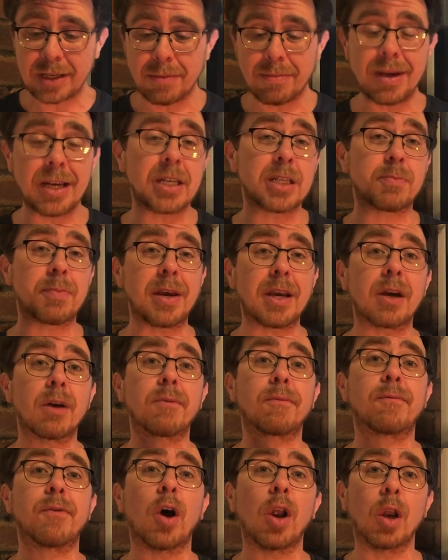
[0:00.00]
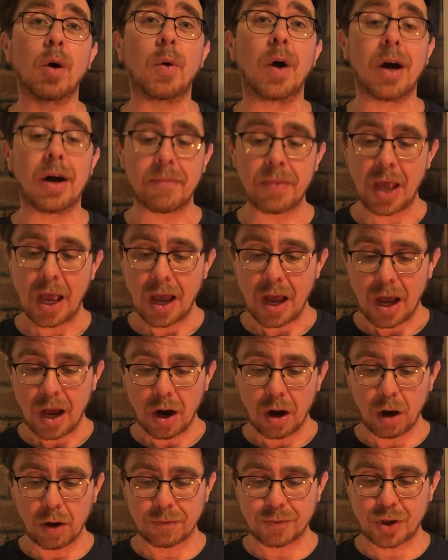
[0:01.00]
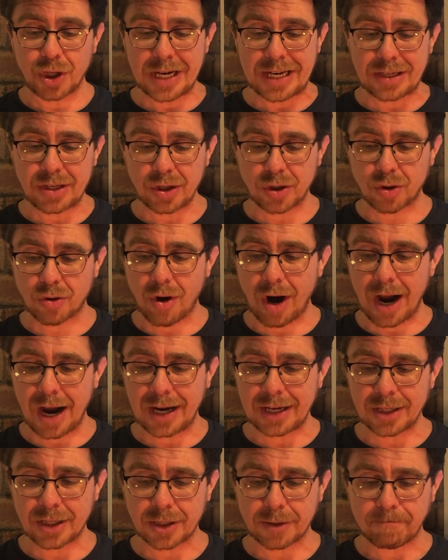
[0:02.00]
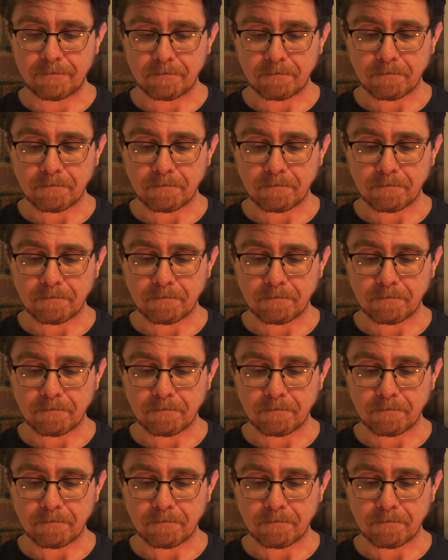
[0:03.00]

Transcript: It means being a follower of Jesus Christ.